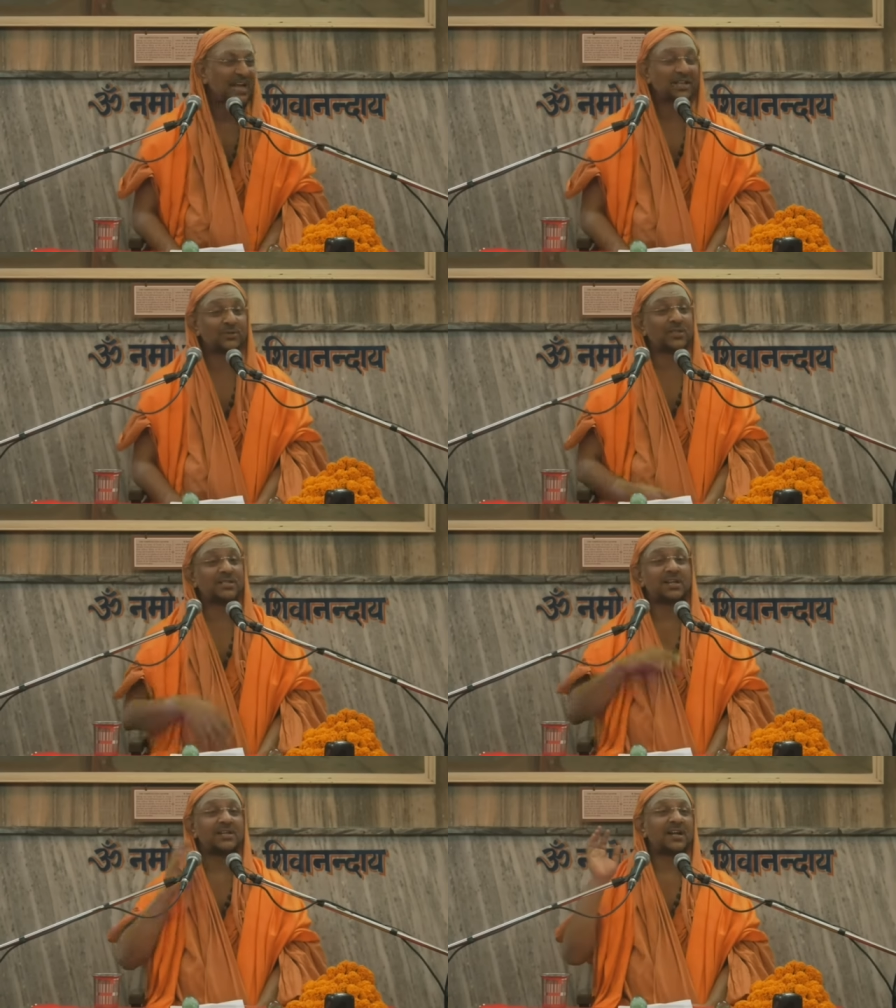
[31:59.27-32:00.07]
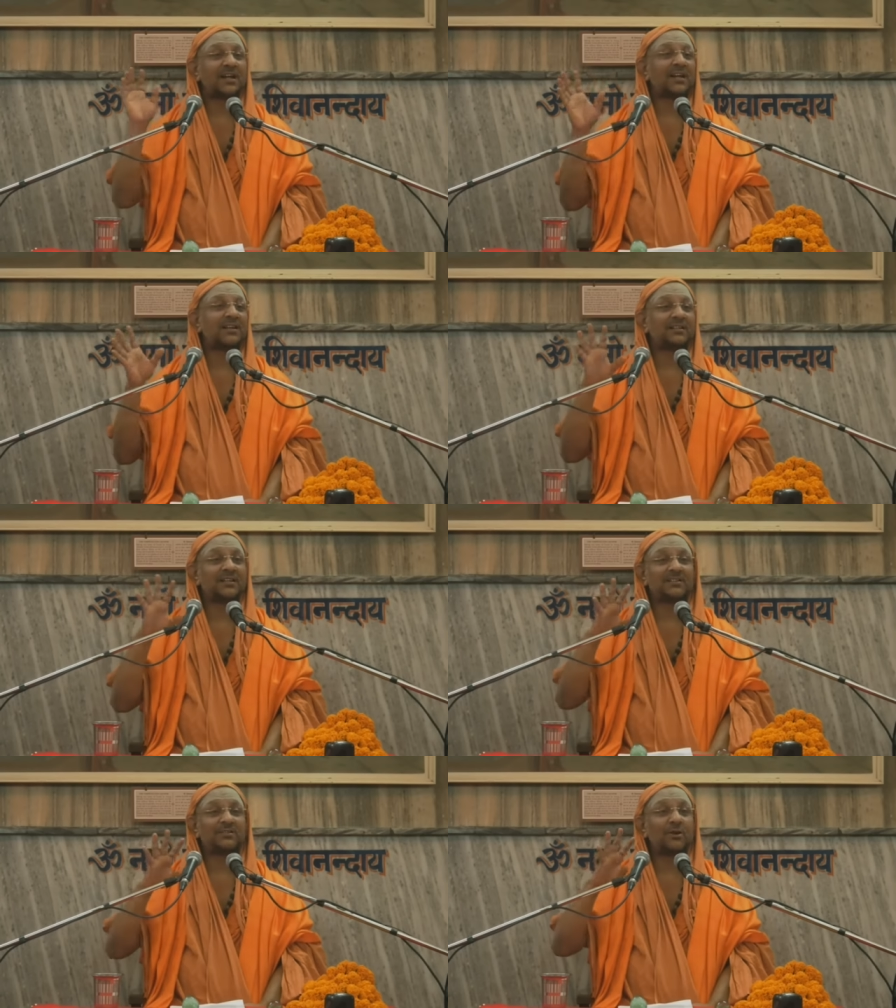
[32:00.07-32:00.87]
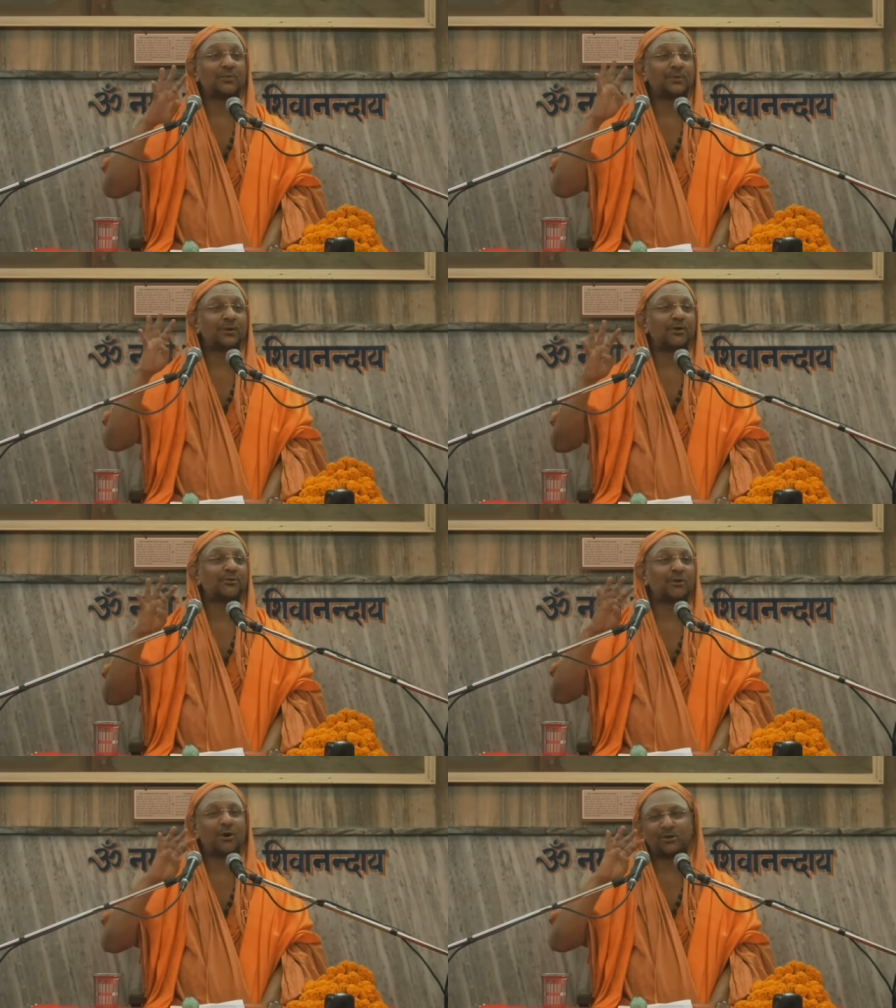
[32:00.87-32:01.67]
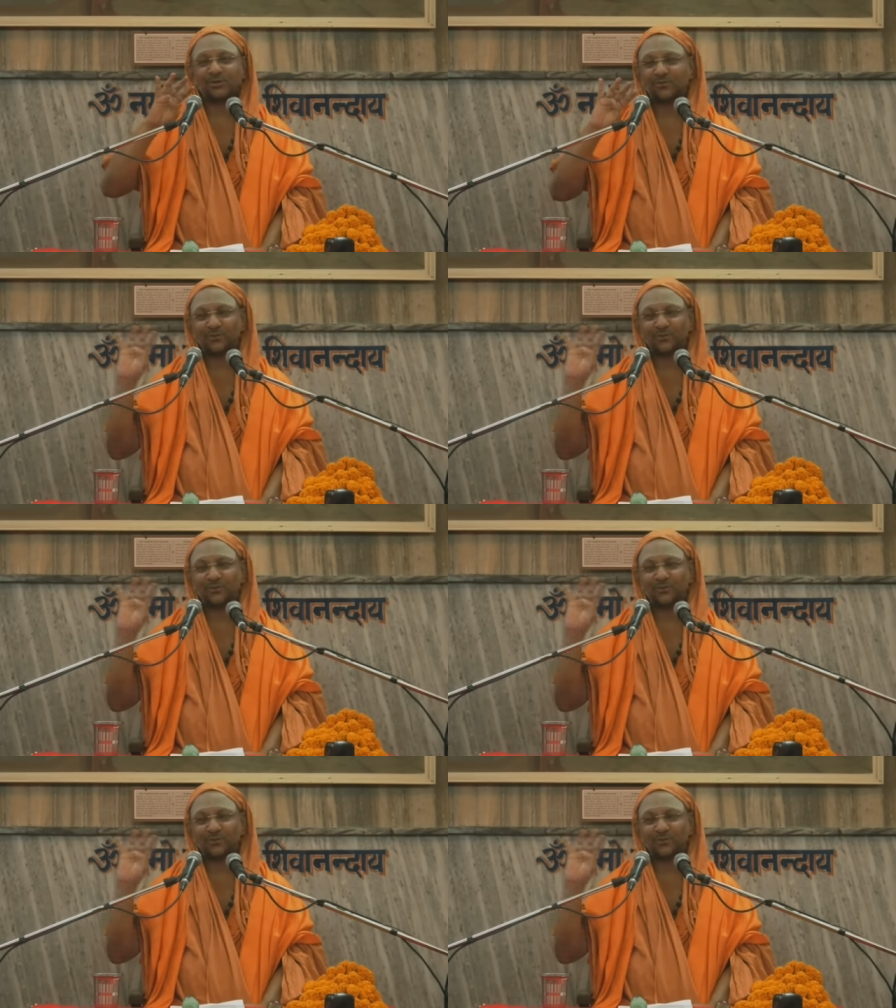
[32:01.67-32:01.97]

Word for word: Actually, Chandala does not belong to all the